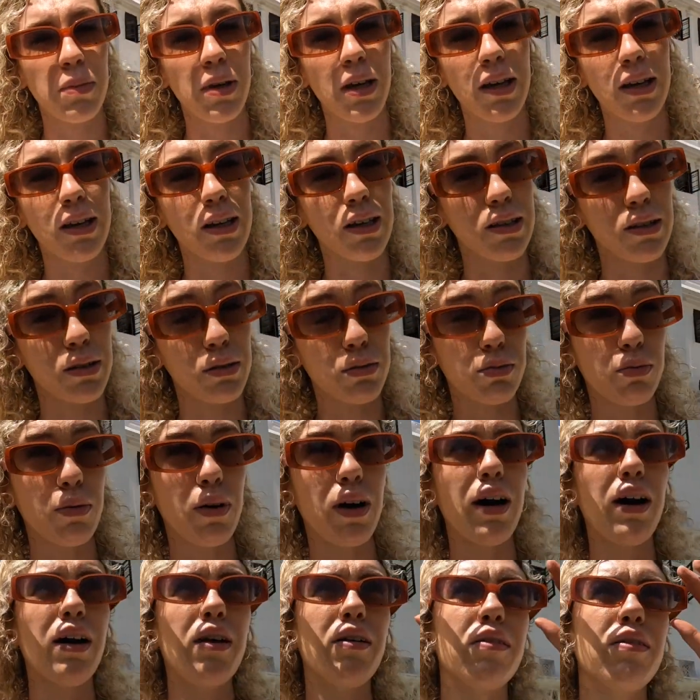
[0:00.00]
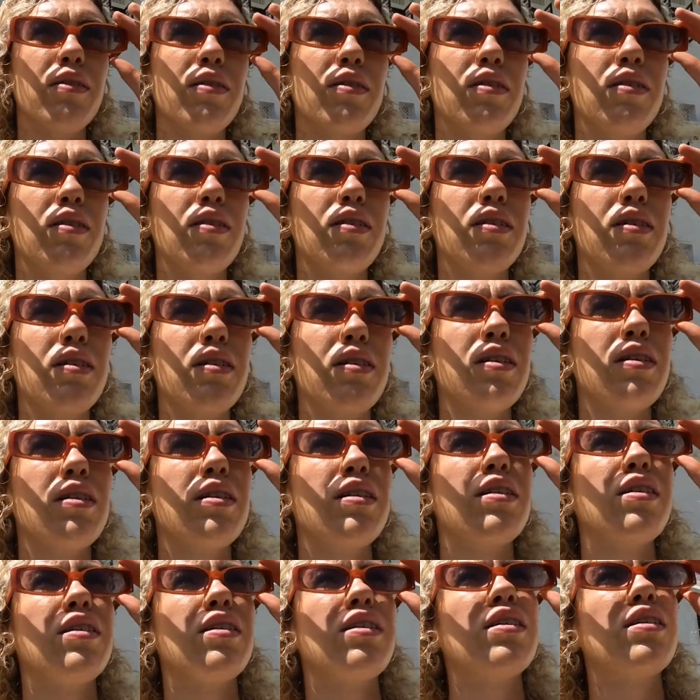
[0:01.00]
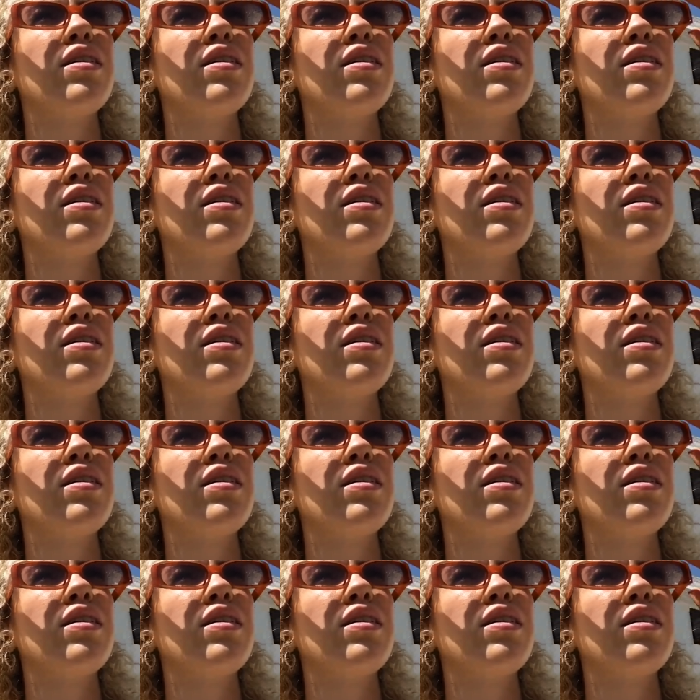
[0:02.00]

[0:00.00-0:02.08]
meters. Wow. but they say it's about